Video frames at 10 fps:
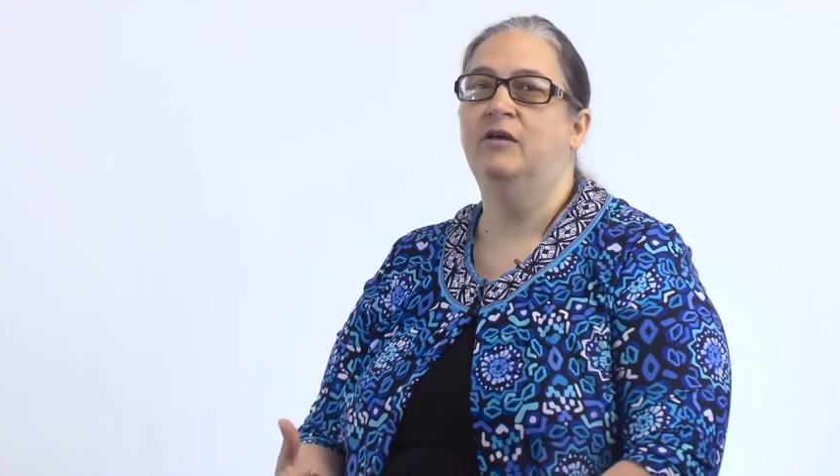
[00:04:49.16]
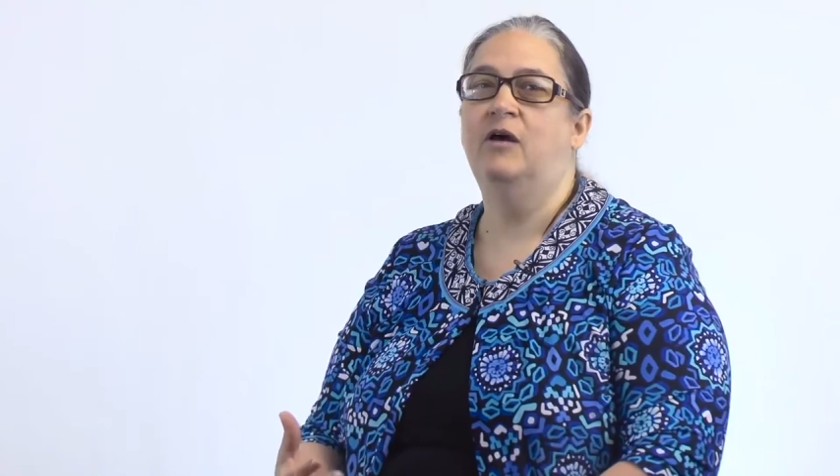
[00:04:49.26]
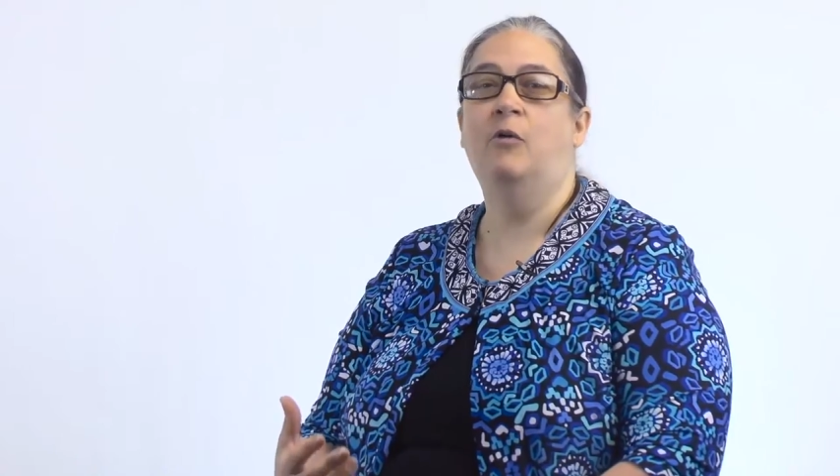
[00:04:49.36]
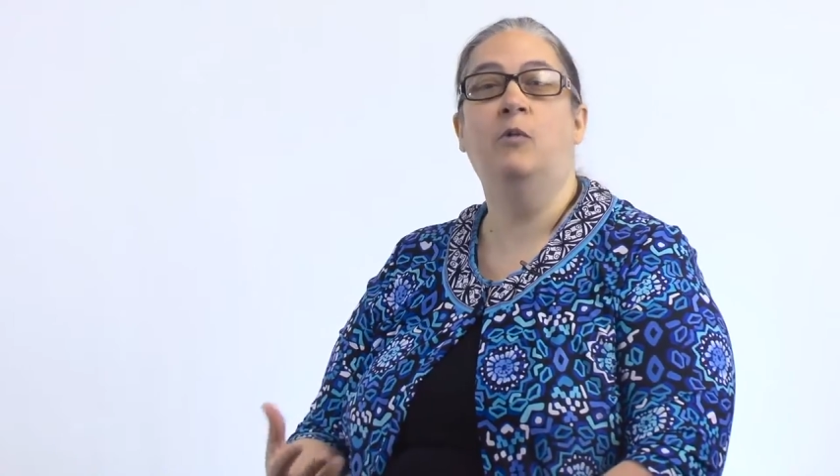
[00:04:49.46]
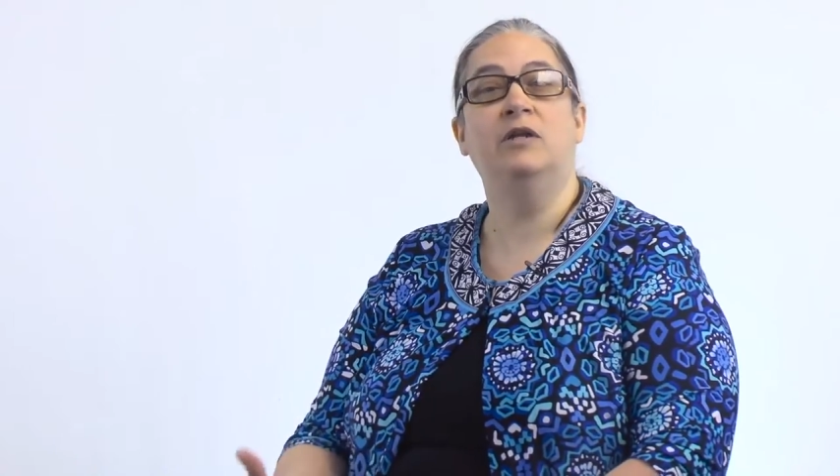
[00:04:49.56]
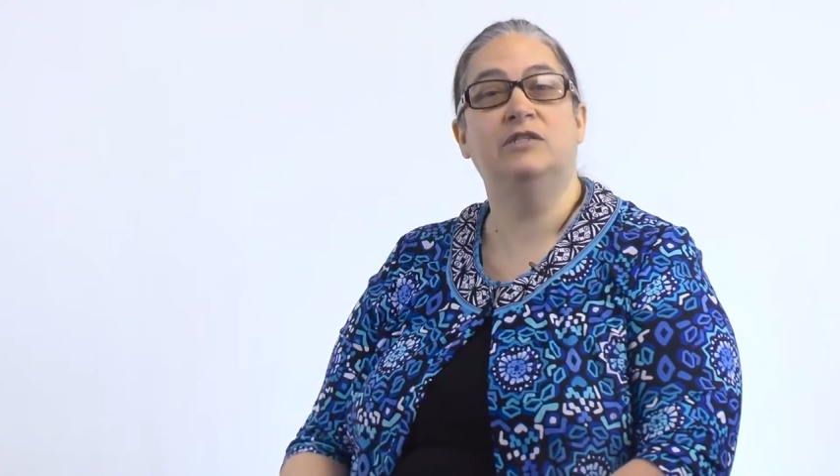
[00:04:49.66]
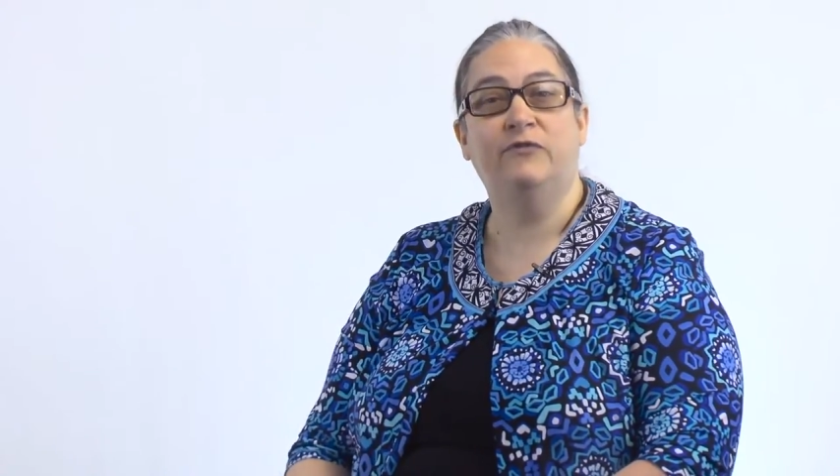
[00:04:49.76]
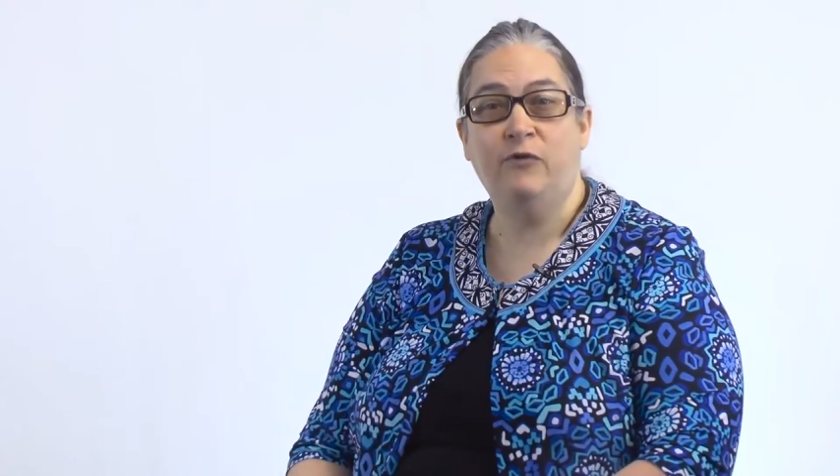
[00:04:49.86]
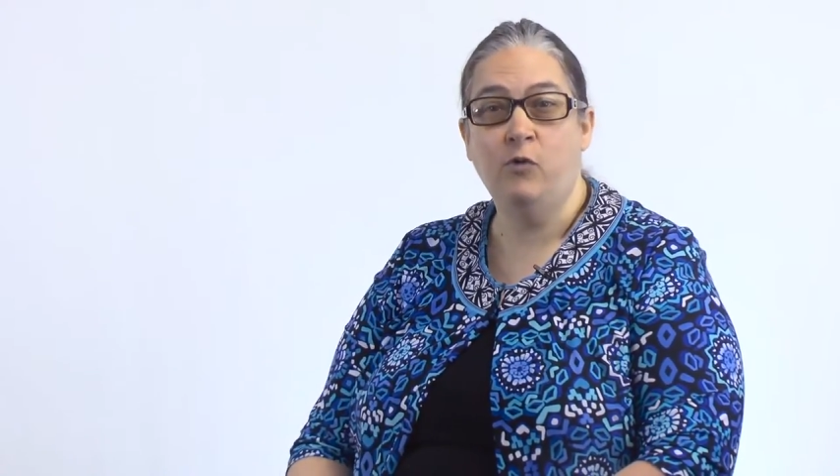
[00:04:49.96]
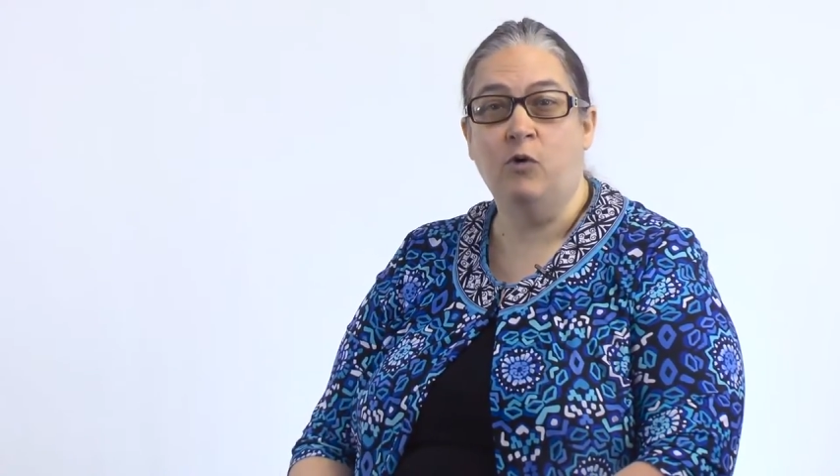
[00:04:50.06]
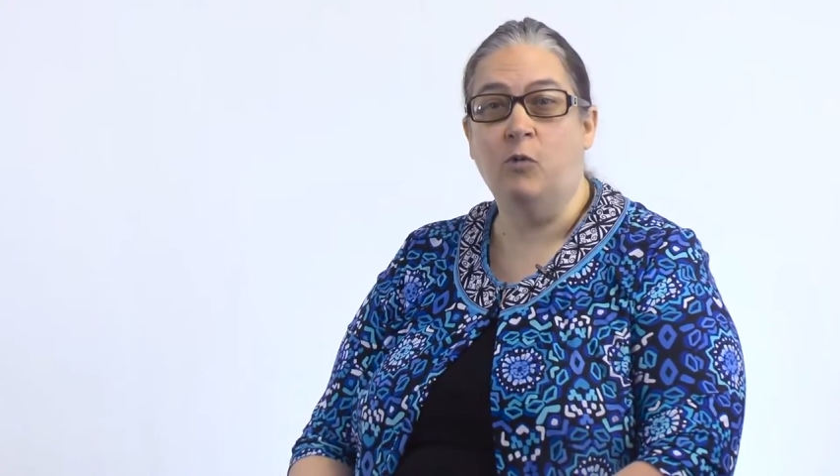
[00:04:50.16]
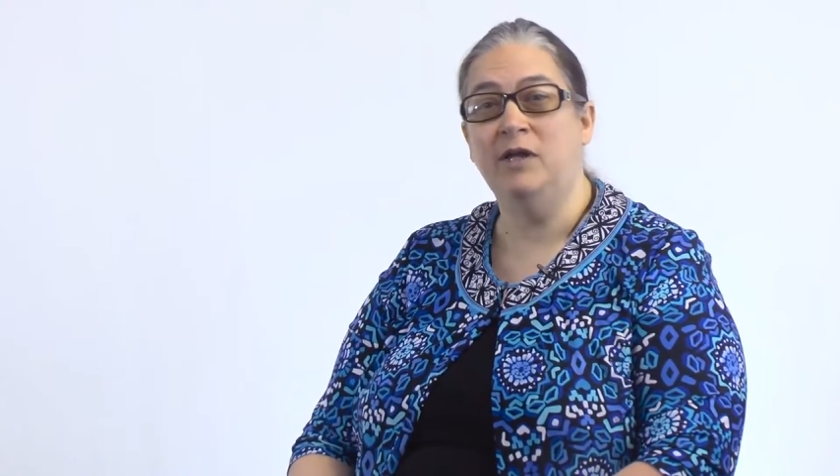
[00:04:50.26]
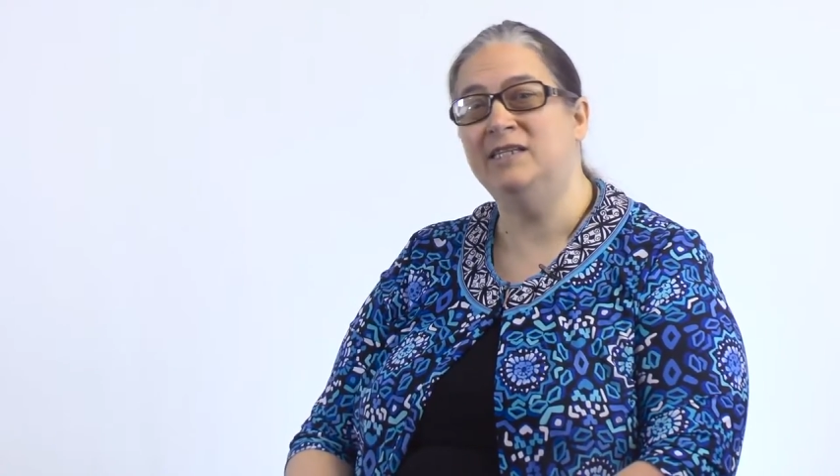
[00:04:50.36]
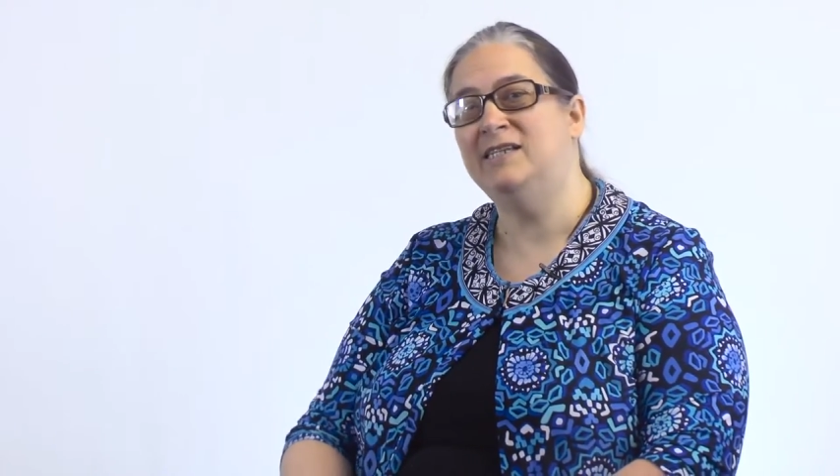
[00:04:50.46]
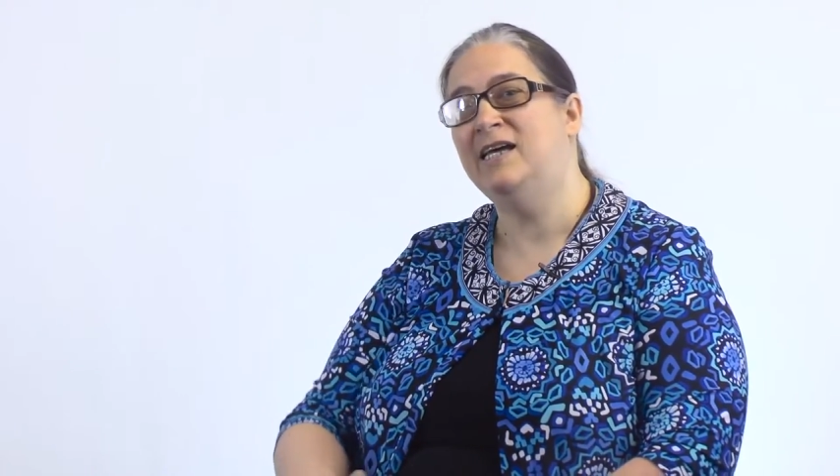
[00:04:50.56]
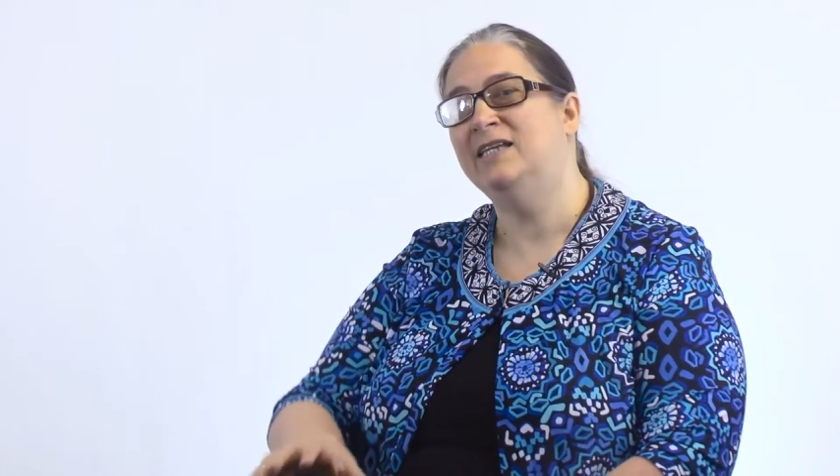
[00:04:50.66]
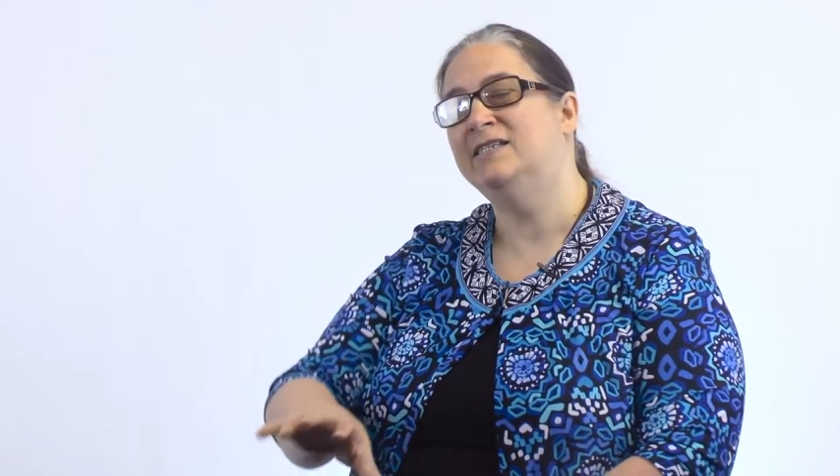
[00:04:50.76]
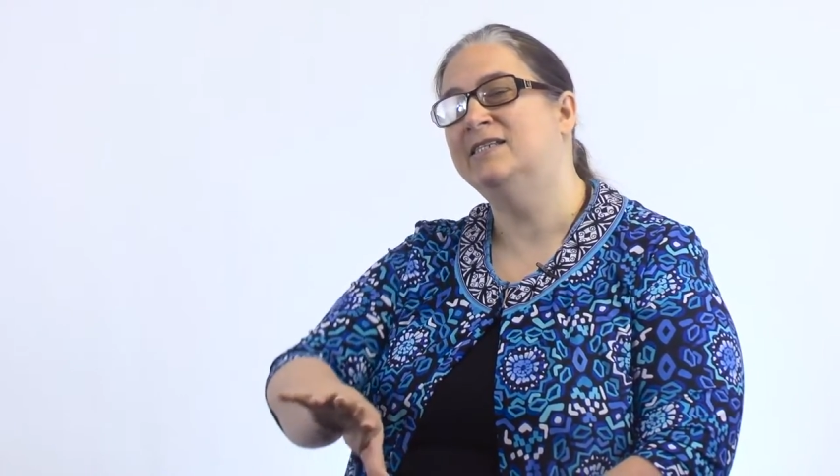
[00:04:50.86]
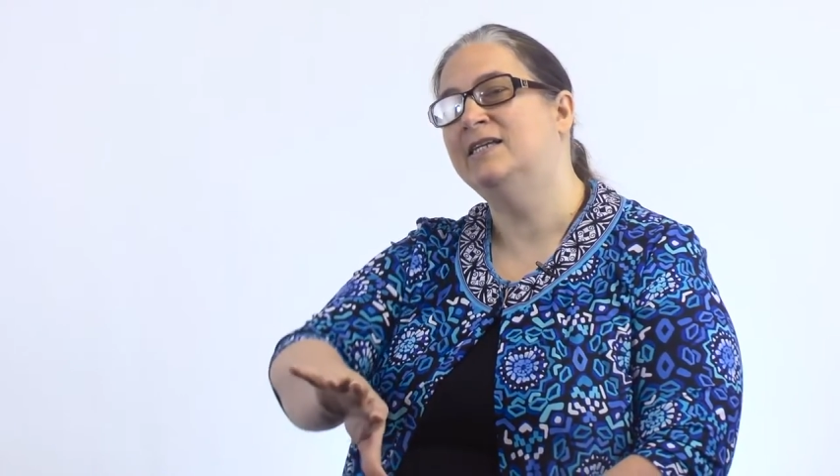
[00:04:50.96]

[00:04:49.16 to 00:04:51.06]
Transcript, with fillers: And what it's for, what it does is